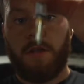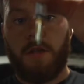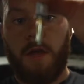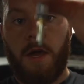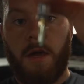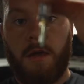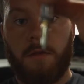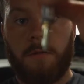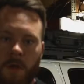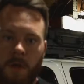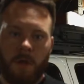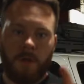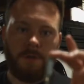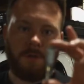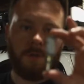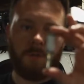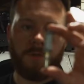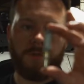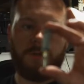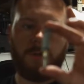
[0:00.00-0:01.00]
that.
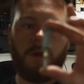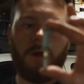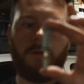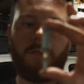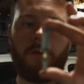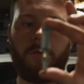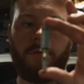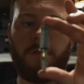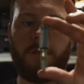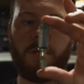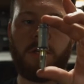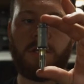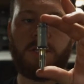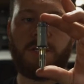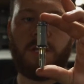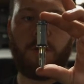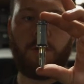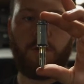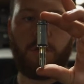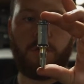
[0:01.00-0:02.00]
So once you have everything
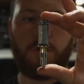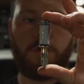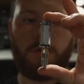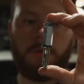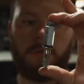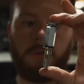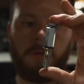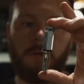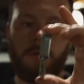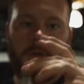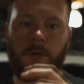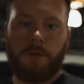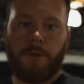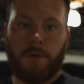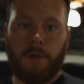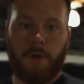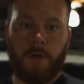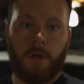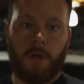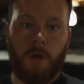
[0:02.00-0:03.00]
assembled,
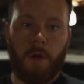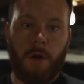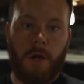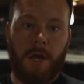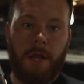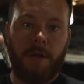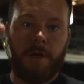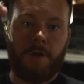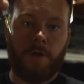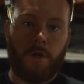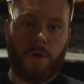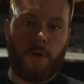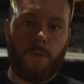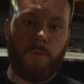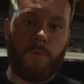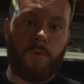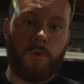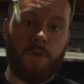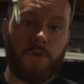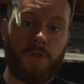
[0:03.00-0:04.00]
you're going to go ahead and you're going
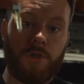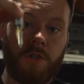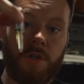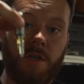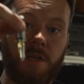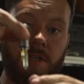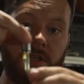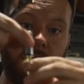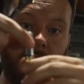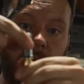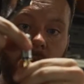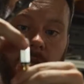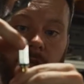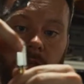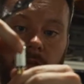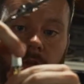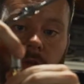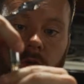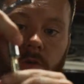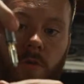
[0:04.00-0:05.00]
to push this
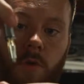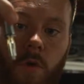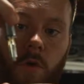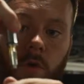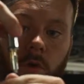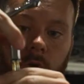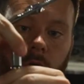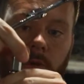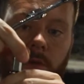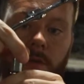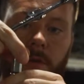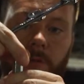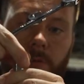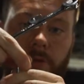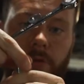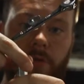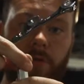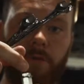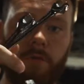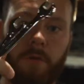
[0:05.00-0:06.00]
into the hole in the
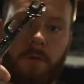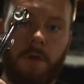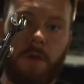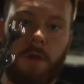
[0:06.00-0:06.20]
roof.